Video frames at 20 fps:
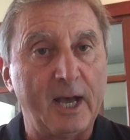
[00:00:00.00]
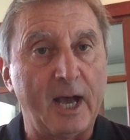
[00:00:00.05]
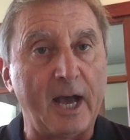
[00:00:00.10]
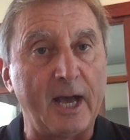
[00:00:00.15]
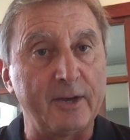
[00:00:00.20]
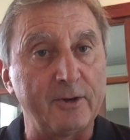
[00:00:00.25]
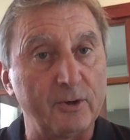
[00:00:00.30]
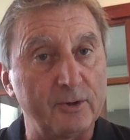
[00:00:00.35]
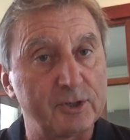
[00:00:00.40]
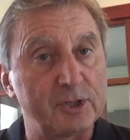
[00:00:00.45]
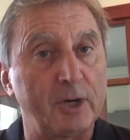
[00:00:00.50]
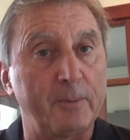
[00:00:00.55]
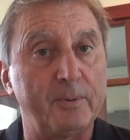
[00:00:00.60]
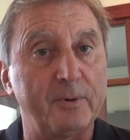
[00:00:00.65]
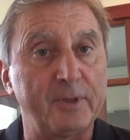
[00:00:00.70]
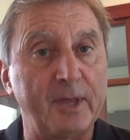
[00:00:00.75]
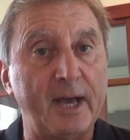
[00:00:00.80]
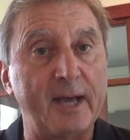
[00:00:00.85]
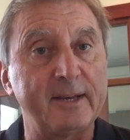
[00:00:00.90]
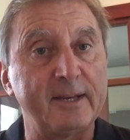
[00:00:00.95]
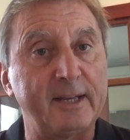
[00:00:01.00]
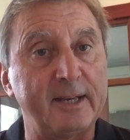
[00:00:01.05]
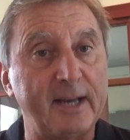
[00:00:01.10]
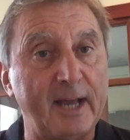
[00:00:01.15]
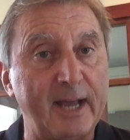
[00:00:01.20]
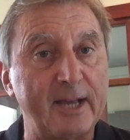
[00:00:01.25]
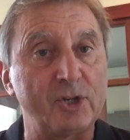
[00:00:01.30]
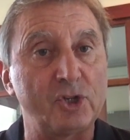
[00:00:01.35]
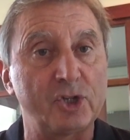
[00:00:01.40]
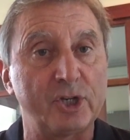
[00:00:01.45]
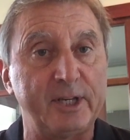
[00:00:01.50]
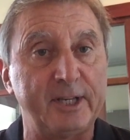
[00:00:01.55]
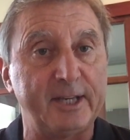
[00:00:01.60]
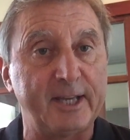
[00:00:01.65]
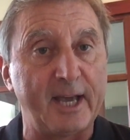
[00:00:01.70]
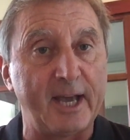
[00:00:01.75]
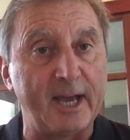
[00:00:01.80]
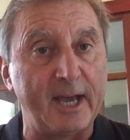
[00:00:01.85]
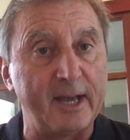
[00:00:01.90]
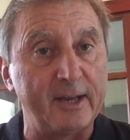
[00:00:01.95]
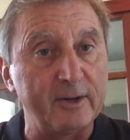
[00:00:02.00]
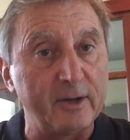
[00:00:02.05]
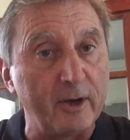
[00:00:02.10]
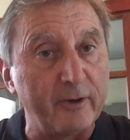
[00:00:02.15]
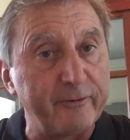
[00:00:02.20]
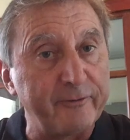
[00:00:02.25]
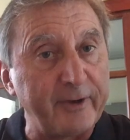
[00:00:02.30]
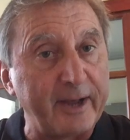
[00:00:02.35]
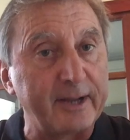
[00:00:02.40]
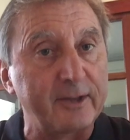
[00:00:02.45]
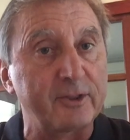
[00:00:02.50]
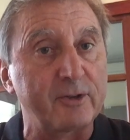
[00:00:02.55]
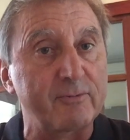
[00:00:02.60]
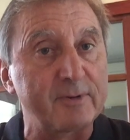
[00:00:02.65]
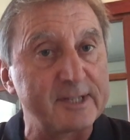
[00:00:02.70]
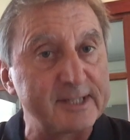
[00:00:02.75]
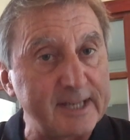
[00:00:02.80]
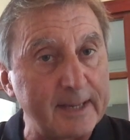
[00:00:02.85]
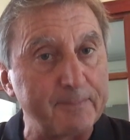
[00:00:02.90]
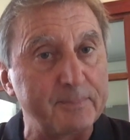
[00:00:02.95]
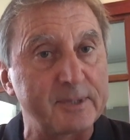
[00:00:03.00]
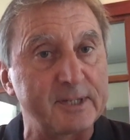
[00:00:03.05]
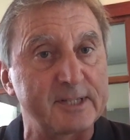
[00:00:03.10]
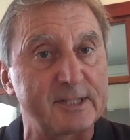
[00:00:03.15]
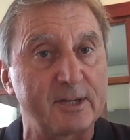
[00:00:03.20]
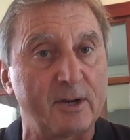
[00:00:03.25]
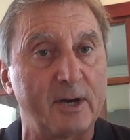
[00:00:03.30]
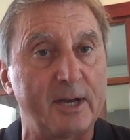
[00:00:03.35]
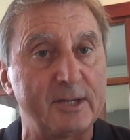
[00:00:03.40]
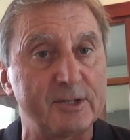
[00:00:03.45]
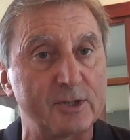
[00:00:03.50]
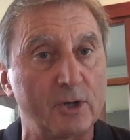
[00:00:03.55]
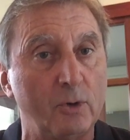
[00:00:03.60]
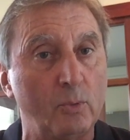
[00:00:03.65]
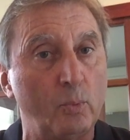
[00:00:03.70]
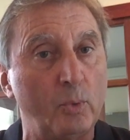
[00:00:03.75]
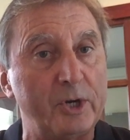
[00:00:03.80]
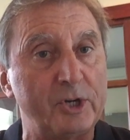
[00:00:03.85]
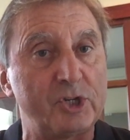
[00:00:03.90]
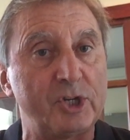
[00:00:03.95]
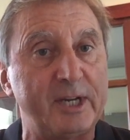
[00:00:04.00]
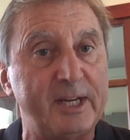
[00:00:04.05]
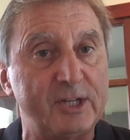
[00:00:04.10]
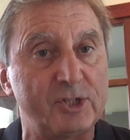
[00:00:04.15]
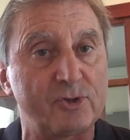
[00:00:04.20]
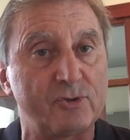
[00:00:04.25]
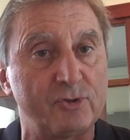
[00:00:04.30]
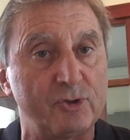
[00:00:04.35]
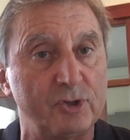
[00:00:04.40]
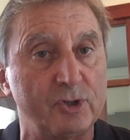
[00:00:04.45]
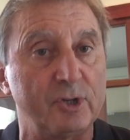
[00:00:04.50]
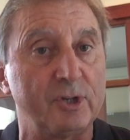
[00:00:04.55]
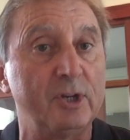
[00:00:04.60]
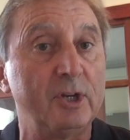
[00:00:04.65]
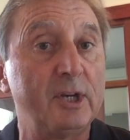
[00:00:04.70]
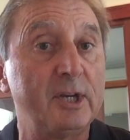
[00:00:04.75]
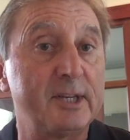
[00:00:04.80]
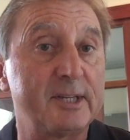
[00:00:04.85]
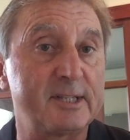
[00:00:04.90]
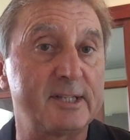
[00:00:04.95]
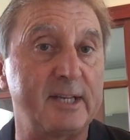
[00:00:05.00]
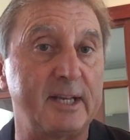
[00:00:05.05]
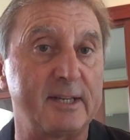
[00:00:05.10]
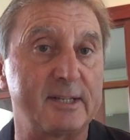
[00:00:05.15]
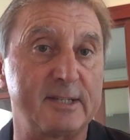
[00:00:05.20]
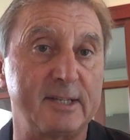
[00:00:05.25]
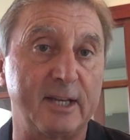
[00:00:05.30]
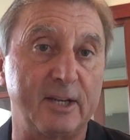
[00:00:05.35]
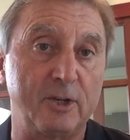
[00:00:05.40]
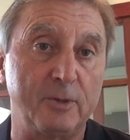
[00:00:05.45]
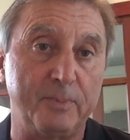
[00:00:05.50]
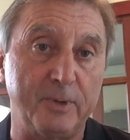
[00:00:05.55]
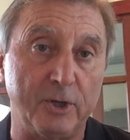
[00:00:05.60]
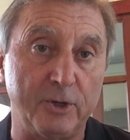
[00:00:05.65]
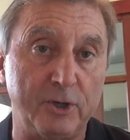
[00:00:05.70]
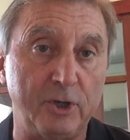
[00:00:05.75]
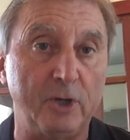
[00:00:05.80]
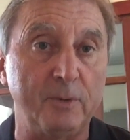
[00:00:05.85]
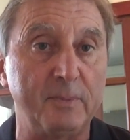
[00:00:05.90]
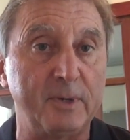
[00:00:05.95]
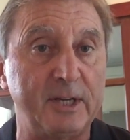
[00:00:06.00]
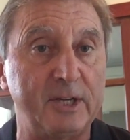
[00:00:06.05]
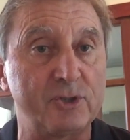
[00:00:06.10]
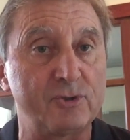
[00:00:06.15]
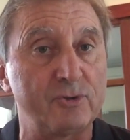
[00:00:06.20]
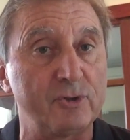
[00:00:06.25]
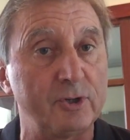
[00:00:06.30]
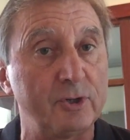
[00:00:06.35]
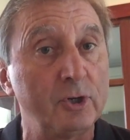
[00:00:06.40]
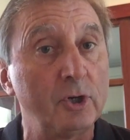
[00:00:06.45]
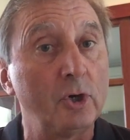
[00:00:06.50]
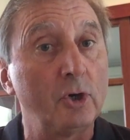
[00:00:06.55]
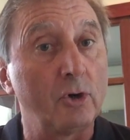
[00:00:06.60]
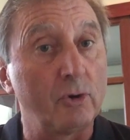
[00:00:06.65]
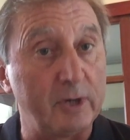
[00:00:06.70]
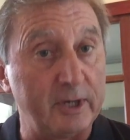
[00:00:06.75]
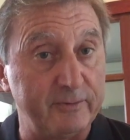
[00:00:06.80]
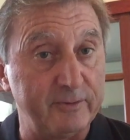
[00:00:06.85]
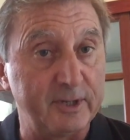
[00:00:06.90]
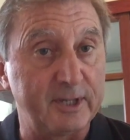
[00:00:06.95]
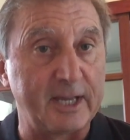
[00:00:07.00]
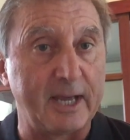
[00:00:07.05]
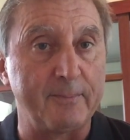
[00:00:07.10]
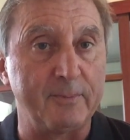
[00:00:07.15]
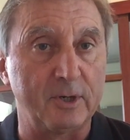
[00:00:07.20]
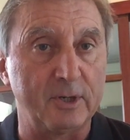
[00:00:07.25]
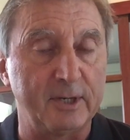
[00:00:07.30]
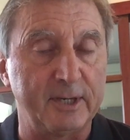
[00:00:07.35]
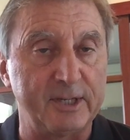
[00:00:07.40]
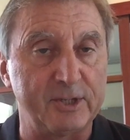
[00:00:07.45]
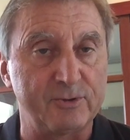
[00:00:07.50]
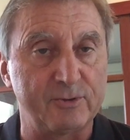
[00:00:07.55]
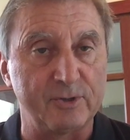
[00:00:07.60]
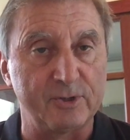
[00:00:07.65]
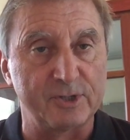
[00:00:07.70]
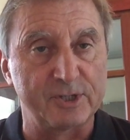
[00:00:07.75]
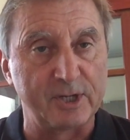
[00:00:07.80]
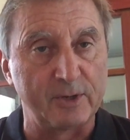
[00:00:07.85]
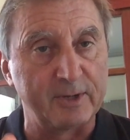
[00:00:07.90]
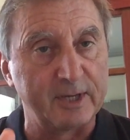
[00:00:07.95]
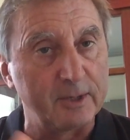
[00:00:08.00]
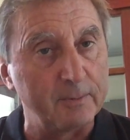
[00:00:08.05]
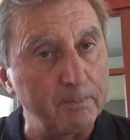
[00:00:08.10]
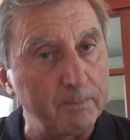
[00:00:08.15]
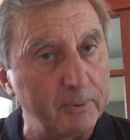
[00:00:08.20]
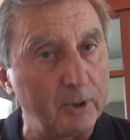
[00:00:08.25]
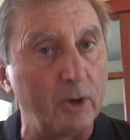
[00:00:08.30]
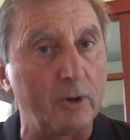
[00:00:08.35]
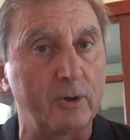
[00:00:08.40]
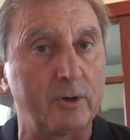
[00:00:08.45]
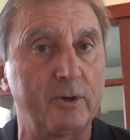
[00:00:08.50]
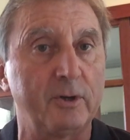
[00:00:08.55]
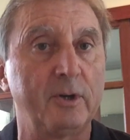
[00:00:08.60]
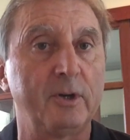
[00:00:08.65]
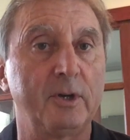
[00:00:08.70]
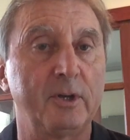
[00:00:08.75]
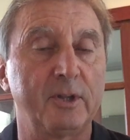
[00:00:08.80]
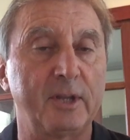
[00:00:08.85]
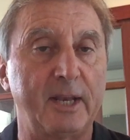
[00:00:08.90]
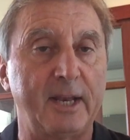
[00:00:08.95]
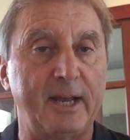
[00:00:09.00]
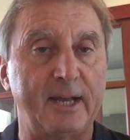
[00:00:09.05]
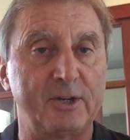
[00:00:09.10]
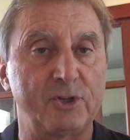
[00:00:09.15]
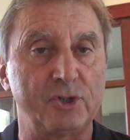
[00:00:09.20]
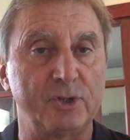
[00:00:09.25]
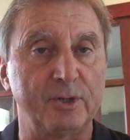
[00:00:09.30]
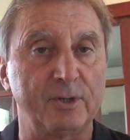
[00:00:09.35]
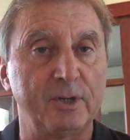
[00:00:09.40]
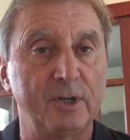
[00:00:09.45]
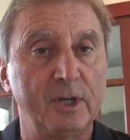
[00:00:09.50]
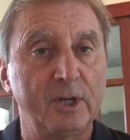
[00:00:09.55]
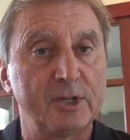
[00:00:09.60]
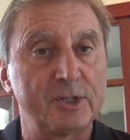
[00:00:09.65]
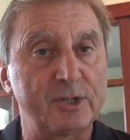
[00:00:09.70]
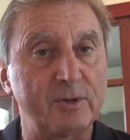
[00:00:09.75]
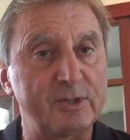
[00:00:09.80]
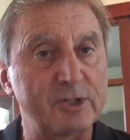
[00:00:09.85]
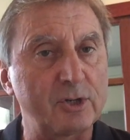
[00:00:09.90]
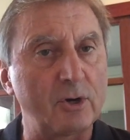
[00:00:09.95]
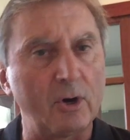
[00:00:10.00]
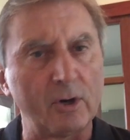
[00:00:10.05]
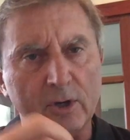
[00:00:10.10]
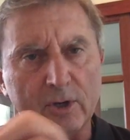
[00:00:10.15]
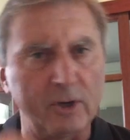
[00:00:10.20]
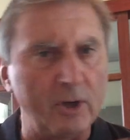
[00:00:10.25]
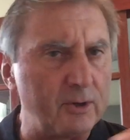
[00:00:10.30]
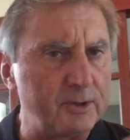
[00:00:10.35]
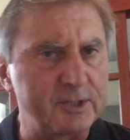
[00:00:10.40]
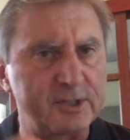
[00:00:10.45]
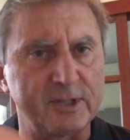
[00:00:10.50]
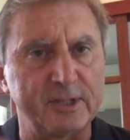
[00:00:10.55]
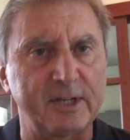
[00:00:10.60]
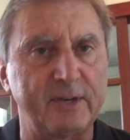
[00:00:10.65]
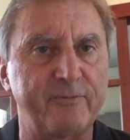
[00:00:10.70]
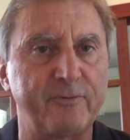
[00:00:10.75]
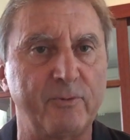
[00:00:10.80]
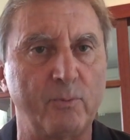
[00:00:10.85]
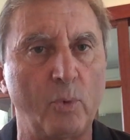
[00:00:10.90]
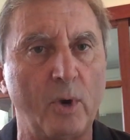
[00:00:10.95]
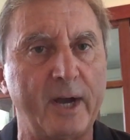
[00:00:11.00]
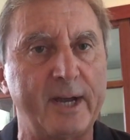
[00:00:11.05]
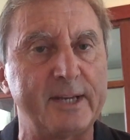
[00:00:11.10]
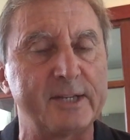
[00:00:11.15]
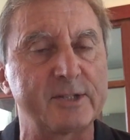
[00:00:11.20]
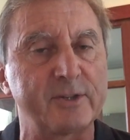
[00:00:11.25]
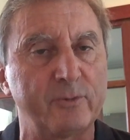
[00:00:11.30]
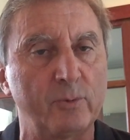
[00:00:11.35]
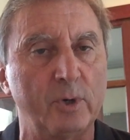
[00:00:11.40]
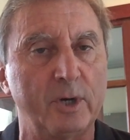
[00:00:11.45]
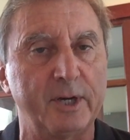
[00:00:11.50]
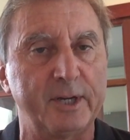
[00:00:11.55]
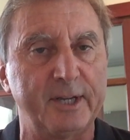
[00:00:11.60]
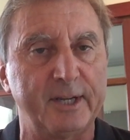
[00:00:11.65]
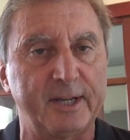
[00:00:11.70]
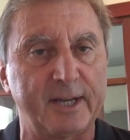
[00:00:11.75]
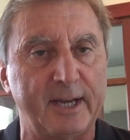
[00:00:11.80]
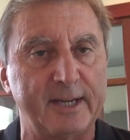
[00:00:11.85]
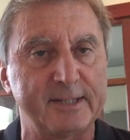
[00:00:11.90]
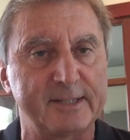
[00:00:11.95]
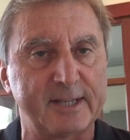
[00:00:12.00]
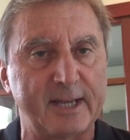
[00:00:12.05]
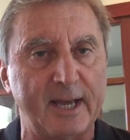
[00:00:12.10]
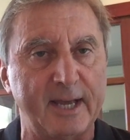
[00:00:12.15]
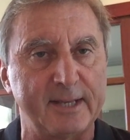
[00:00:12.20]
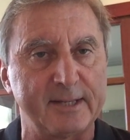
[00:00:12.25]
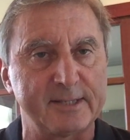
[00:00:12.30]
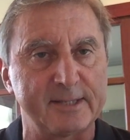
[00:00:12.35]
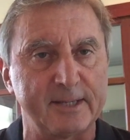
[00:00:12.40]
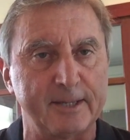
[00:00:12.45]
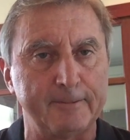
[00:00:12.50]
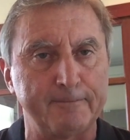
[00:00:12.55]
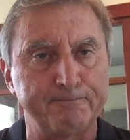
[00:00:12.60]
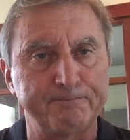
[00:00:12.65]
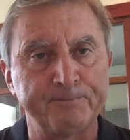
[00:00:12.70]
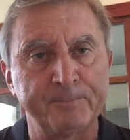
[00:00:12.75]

And on top of that, it actually can affect the receptor sites on which estrogen sits. And that could be a human estrogen or even a chemical estrogen. So it can block that action. So it's got lots of different ways of working against cancer.